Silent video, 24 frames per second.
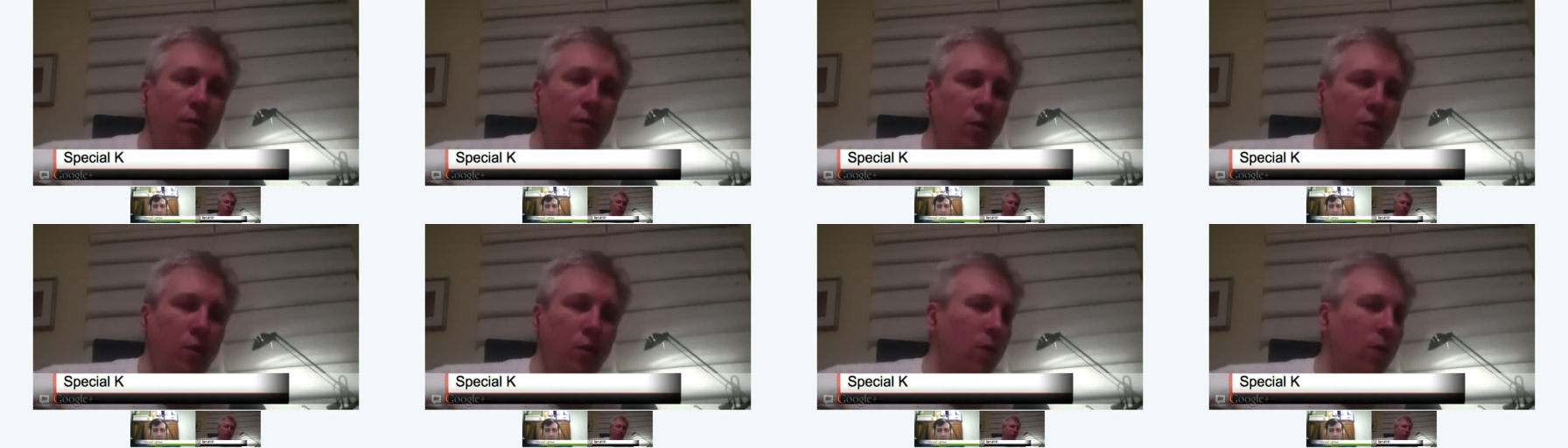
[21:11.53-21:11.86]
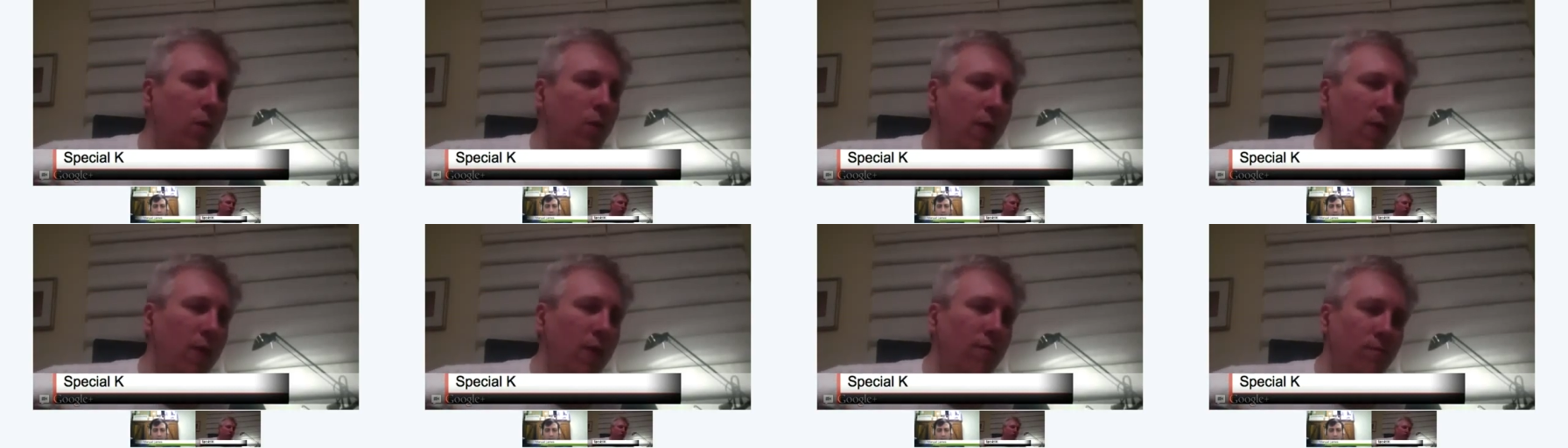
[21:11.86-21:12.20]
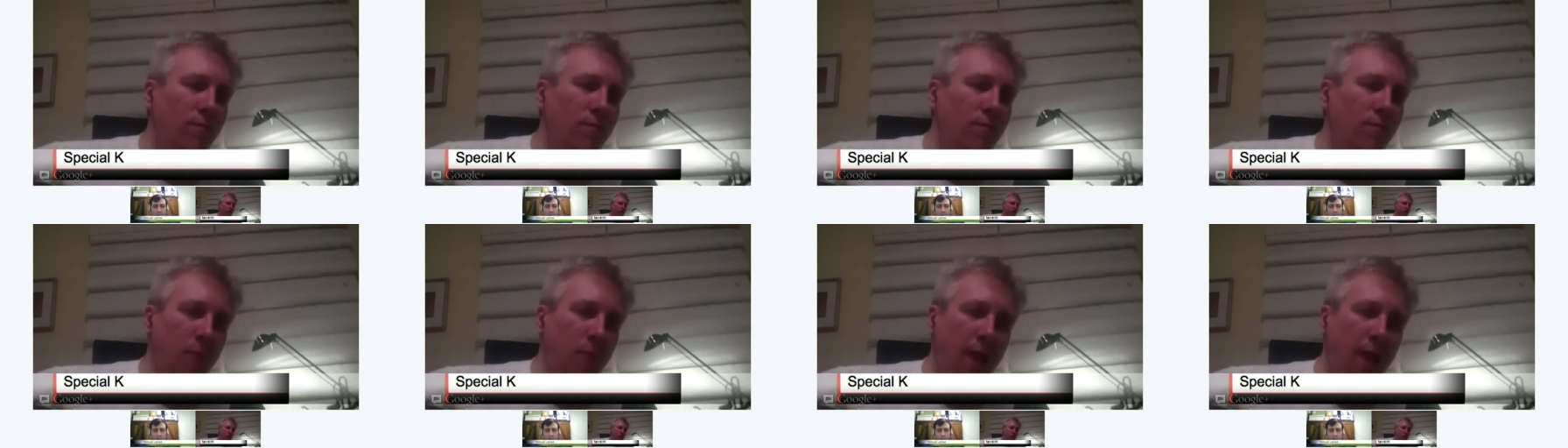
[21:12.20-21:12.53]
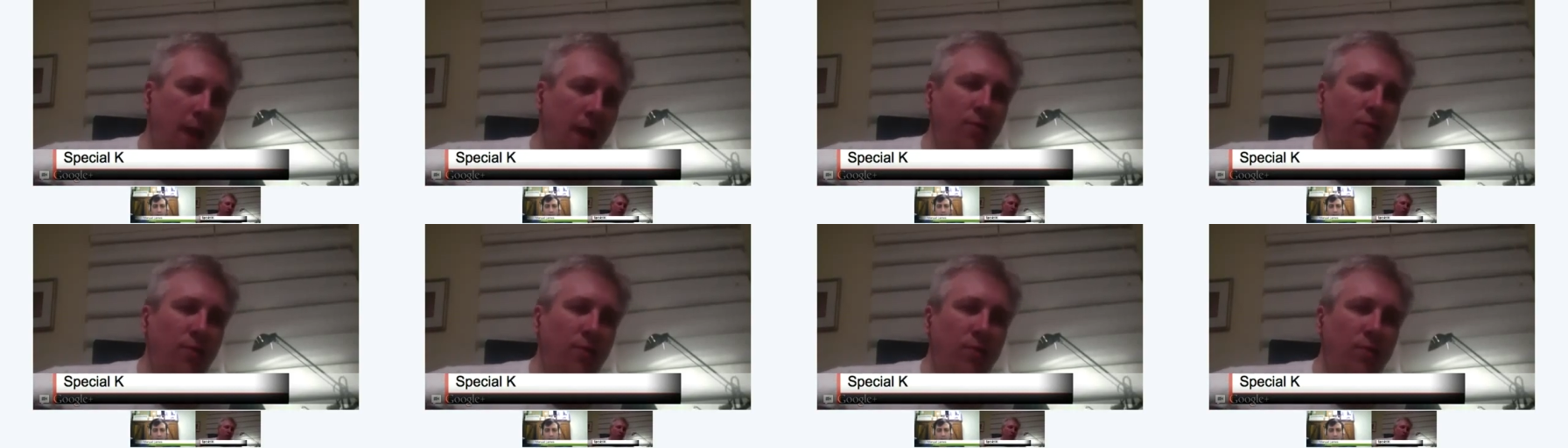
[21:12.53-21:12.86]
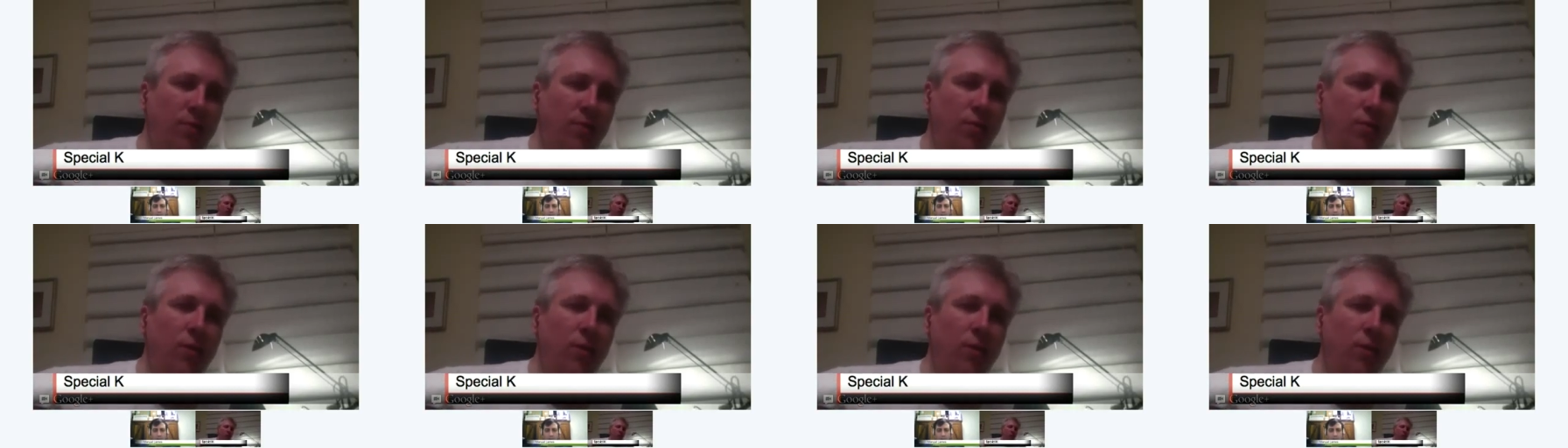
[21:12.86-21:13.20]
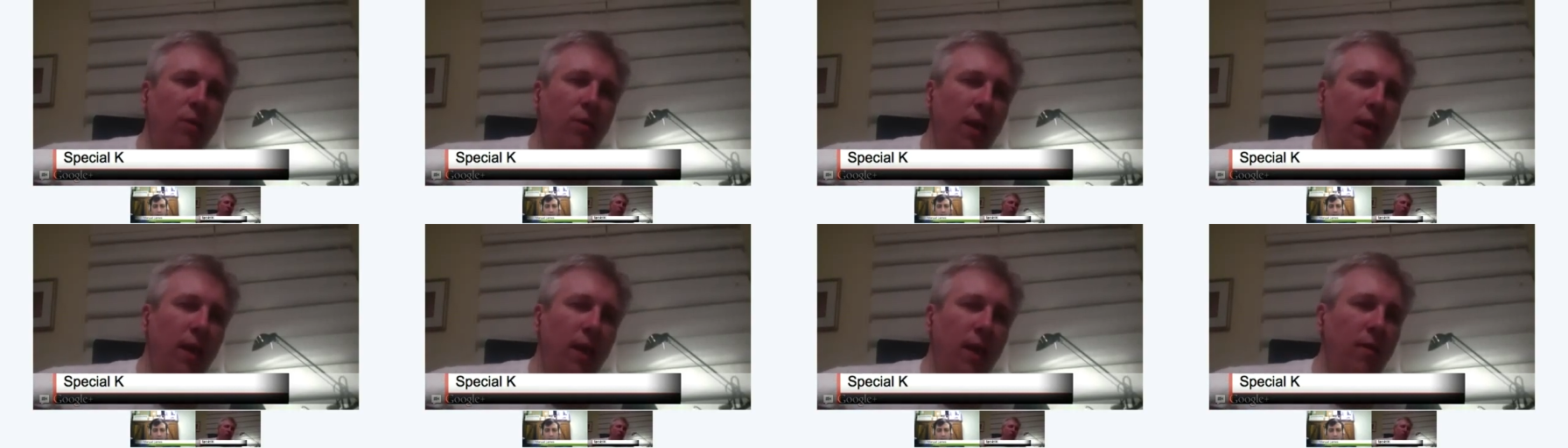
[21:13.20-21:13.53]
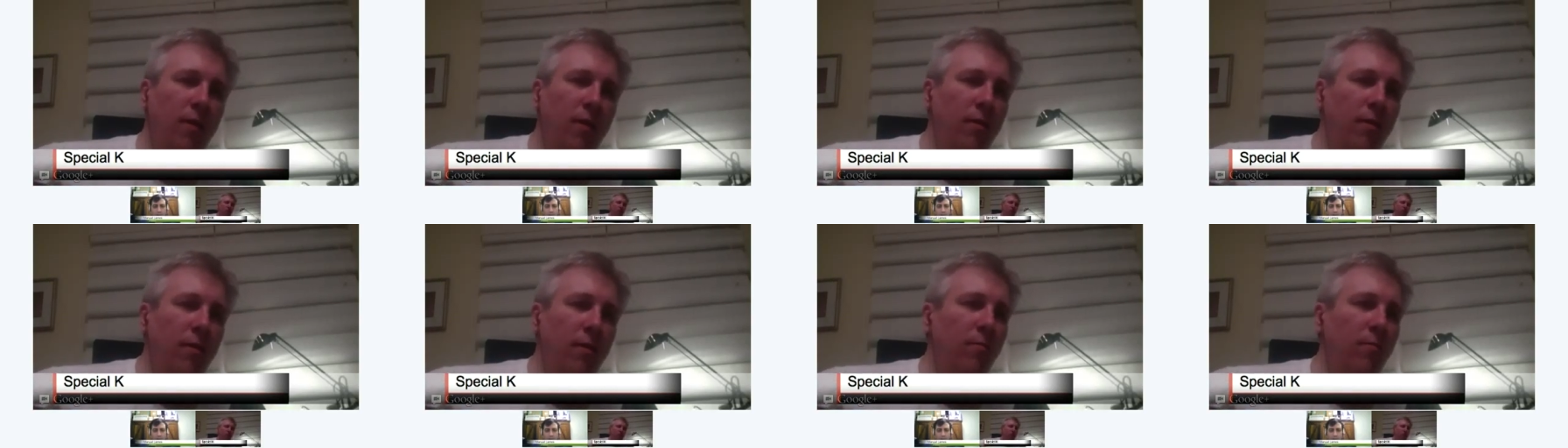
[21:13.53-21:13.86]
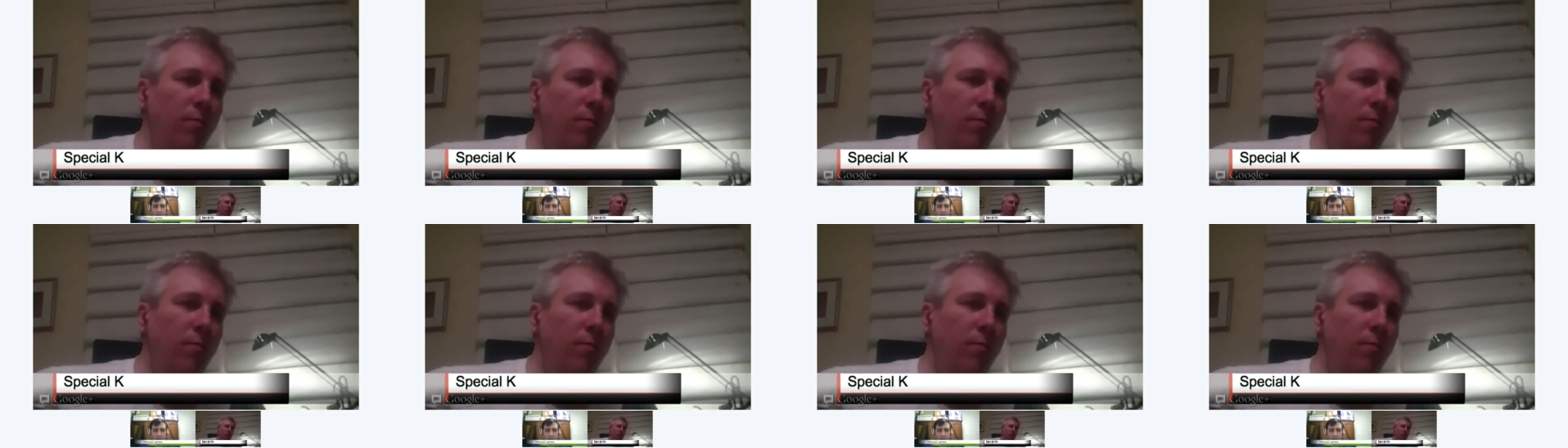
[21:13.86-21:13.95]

you have access to it, and